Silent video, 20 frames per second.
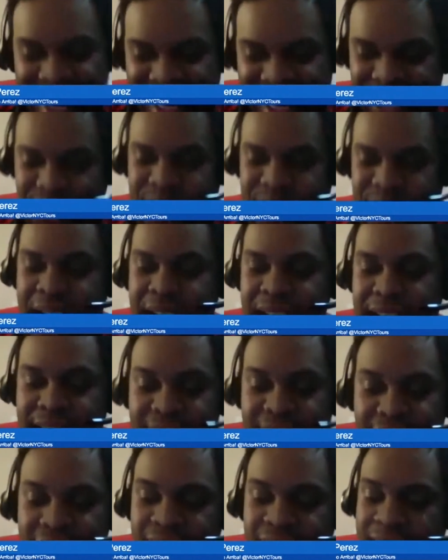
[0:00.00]
needless to
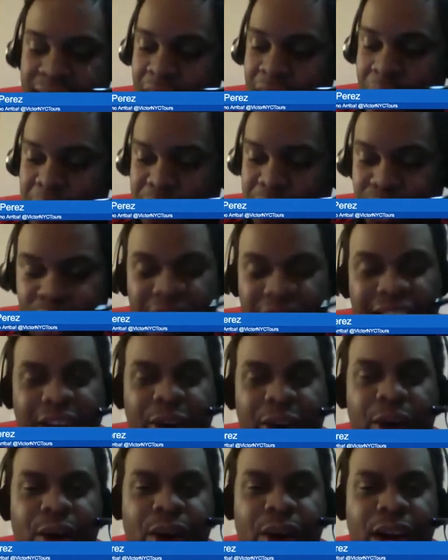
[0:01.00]
say. Now, Mr.
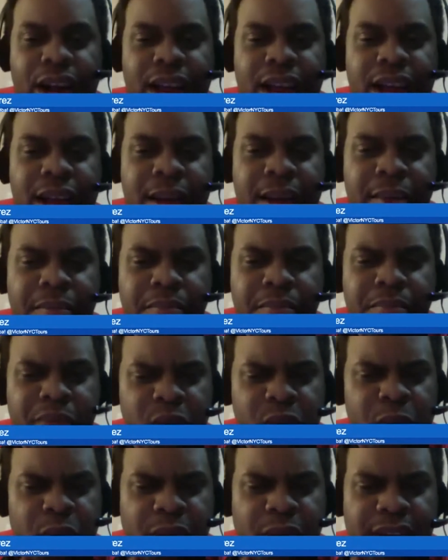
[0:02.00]
Gallagher
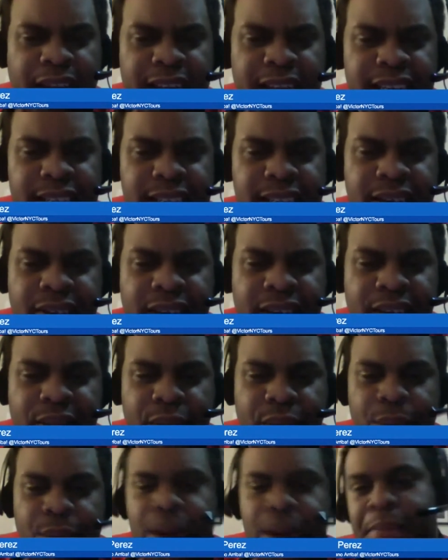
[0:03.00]
was born in
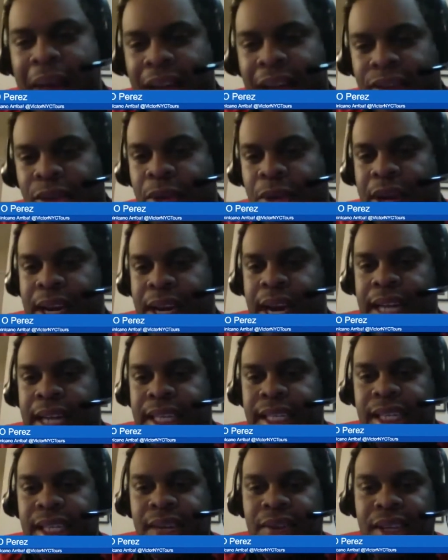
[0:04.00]
1873, passed away in
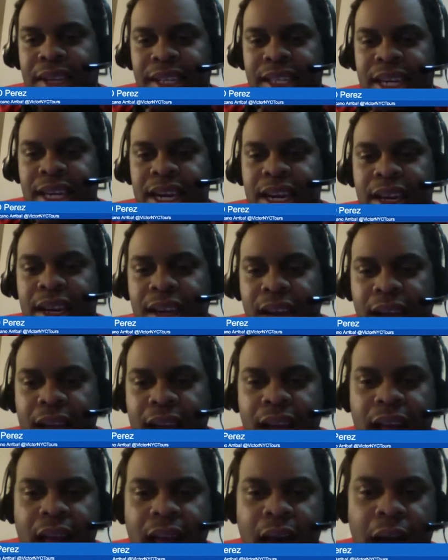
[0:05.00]
1917
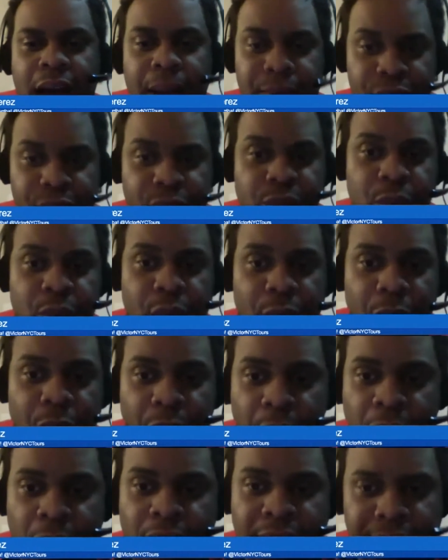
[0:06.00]
during World
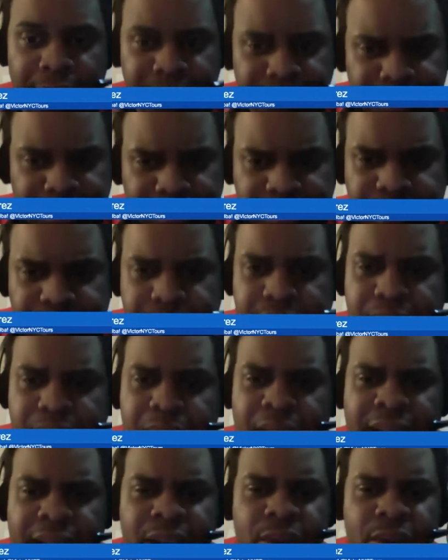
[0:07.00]
War I.
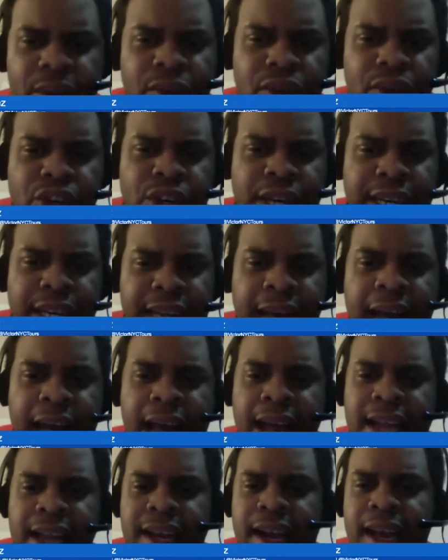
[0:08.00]
He unfortunately
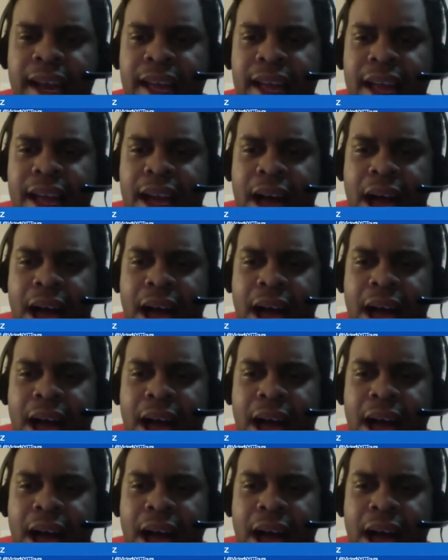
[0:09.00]
died